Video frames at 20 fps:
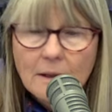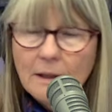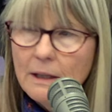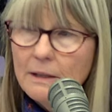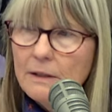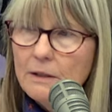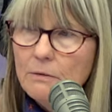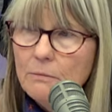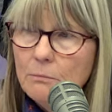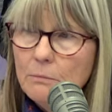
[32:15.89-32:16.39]

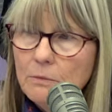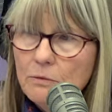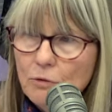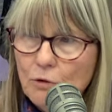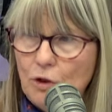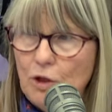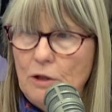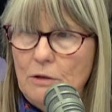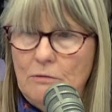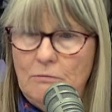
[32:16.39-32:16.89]
and
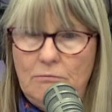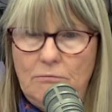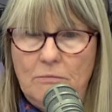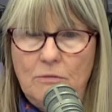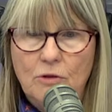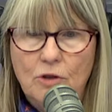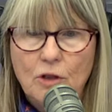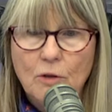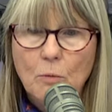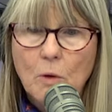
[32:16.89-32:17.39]

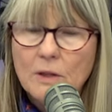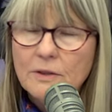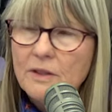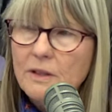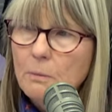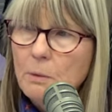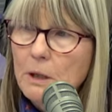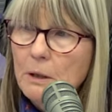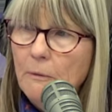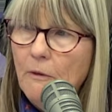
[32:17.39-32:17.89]
she wants
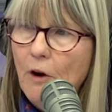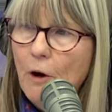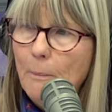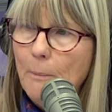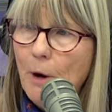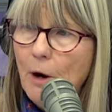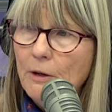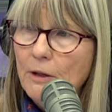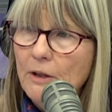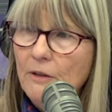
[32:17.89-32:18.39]
to be a
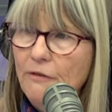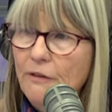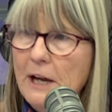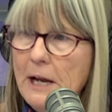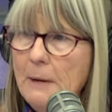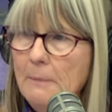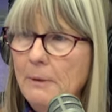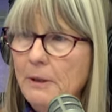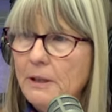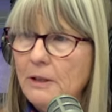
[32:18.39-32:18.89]
part of the family.